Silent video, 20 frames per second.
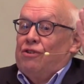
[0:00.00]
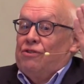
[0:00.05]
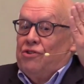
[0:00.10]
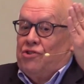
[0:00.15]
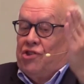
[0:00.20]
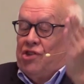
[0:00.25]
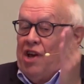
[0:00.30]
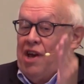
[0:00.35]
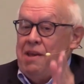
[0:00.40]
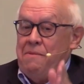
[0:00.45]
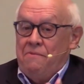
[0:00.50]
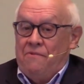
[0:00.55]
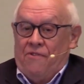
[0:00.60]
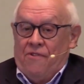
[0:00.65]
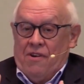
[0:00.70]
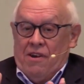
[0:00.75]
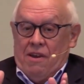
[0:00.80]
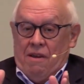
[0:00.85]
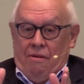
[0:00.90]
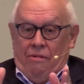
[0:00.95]
the same
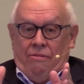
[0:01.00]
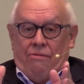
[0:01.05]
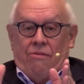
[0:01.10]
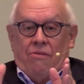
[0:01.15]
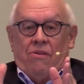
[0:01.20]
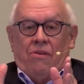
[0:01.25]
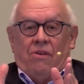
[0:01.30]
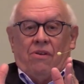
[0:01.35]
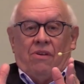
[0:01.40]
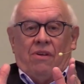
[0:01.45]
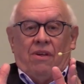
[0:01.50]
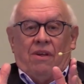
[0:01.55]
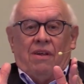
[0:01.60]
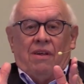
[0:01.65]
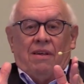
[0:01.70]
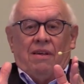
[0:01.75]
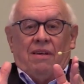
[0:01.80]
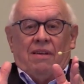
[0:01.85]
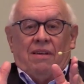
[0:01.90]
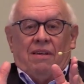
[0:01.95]
faith
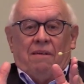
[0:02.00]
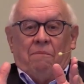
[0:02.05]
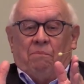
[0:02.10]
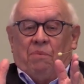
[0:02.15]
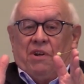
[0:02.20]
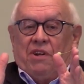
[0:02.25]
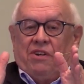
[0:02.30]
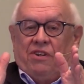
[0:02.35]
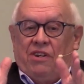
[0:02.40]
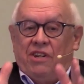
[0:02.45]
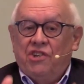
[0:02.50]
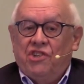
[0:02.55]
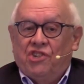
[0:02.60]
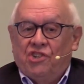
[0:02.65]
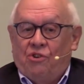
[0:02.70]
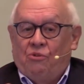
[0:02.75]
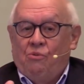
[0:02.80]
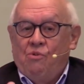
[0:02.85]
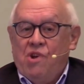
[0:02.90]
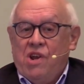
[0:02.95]
but
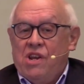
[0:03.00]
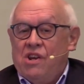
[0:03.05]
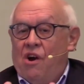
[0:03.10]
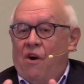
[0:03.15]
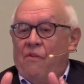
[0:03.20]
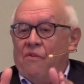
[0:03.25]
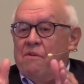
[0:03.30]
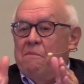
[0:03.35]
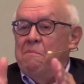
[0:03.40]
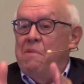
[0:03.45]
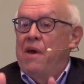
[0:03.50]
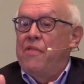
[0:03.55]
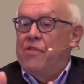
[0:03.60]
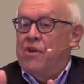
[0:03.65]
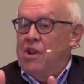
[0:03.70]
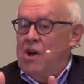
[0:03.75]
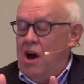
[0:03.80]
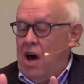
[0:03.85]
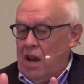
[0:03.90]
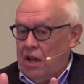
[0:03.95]
disagreed on the
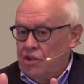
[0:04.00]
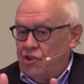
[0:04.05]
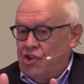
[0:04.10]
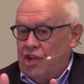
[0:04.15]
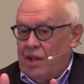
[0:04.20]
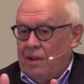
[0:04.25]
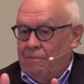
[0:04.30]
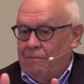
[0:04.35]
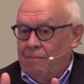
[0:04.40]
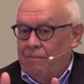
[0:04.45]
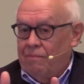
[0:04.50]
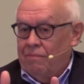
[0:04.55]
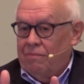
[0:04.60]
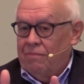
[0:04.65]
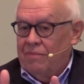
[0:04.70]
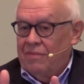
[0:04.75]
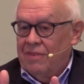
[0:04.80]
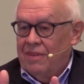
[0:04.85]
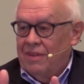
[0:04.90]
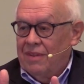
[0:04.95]
methodology
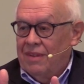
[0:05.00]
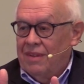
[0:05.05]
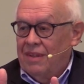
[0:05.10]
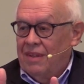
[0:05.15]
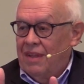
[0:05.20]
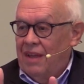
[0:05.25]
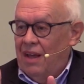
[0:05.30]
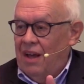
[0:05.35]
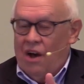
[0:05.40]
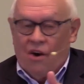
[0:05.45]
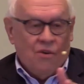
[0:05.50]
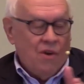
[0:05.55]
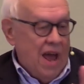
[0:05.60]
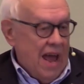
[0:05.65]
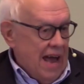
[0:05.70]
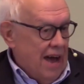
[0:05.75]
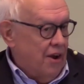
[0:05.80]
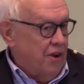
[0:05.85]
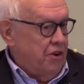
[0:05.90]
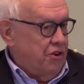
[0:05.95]
on
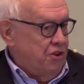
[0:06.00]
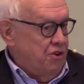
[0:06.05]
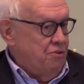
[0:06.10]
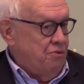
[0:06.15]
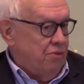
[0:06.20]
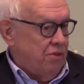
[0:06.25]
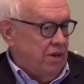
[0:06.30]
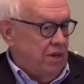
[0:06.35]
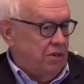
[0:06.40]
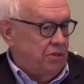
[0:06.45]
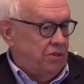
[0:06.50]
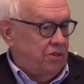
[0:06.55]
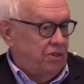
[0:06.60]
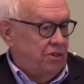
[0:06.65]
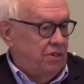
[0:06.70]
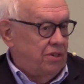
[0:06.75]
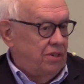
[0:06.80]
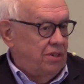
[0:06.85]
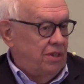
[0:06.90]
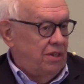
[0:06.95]
how to do this.
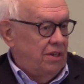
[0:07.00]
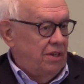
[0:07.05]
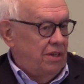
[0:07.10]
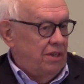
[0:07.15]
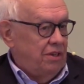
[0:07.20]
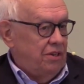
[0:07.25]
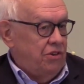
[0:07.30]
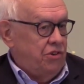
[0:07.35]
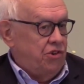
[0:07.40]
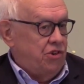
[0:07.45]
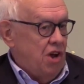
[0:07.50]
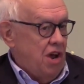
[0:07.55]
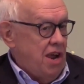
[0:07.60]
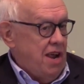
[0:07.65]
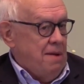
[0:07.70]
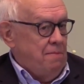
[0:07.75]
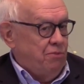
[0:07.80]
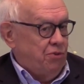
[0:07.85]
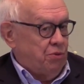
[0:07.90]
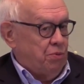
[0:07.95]

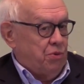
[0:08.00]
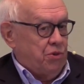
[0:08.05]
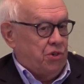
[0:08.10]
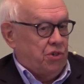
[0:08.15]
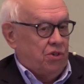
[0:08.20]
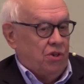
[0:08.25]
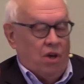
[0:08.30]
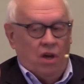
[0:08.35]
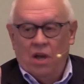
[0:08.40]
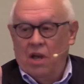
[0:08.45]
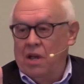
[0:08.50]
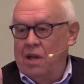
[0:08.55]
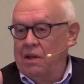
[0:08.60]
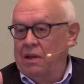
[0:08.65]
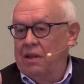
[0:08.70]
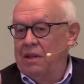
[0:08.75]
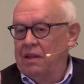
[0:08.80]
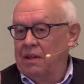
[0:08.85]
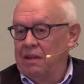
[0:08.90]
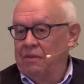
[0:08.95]
James was saying,
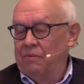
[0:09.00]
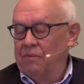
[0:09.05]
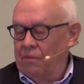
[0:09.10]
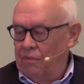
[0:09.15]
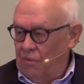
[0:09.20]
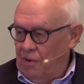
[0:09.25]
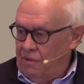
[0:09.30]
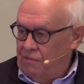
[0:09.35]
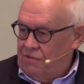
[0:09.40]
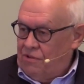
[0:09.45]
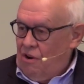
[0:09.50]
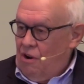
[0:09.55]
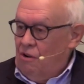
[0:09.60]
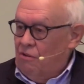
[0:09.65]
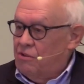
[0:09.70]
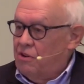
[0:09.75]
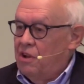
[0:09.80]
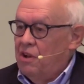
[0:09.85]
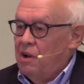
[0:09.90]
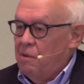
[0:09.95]
we've
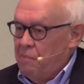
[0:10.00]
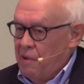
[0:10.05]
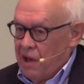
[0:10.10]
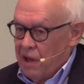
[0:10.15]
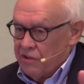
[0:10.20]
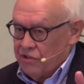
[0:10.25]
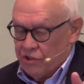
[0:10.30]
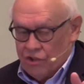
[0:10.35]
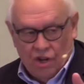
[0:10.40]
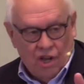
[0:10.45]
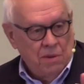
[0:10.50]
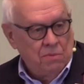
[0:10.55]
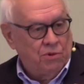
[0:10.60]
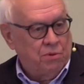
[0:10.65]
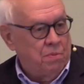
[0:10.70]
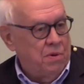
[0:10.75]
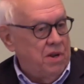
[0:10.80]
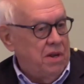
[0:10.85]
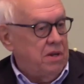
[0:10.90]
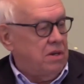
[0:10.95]
talked about James
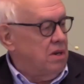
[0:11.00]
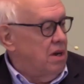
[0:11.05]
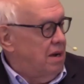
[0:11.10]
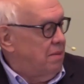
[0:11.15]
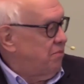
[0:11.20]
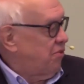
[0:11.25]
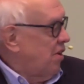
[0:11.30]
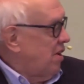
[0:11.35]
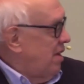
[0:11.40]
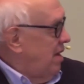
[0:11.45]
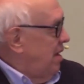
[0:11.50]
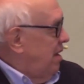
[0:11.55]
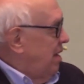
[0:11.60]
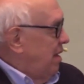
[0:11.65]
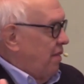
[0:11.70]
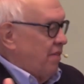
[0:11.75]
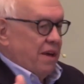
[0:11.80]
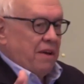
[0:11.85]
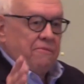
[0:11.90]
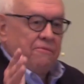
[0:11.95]
many times,
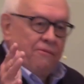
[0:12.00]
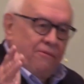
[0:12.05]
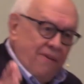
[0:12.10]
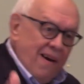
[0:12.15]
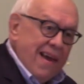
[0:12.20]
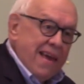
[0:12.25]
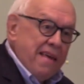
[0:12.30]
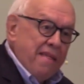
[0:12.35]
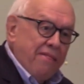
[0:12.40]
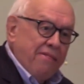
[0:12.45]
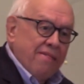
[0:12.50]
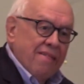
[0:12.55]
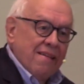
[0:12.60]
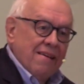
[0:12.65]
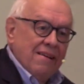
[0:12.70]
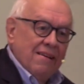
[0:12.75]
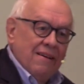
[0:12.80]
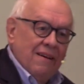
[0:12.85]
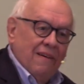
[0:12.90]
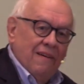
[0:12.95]
that faith
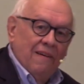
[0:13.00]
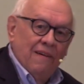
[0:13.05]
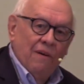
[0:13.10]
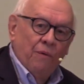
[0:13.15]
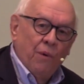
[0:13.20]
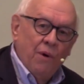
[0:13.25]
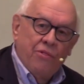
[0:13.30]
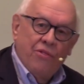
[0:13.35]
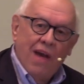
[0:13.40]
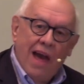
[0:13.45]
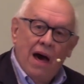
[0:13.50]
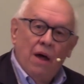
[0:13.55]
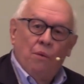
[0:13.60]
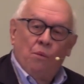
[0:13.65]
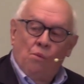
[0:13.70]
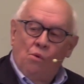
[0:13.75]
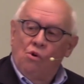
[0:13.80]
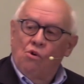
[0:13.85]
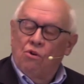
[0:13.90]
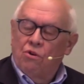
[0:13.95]
without
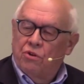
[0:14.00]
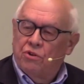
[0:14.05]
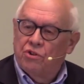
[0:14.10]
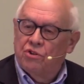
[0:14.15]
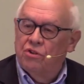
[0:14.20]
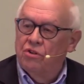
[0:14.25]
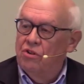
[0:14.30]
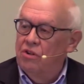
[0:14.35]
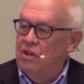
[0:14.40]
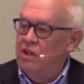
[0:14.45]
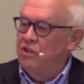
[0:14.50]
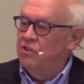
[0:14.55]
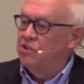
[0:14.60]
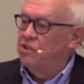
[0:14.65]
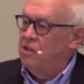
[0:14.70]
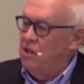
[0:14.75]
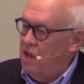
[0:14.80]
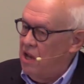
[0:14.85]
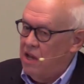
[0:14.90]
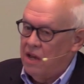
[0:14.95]
works is
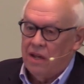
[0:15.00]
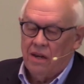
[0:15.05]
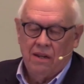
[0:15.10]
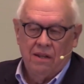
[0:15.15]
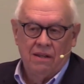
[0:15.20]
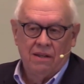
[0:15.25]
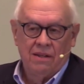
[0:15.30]
dead.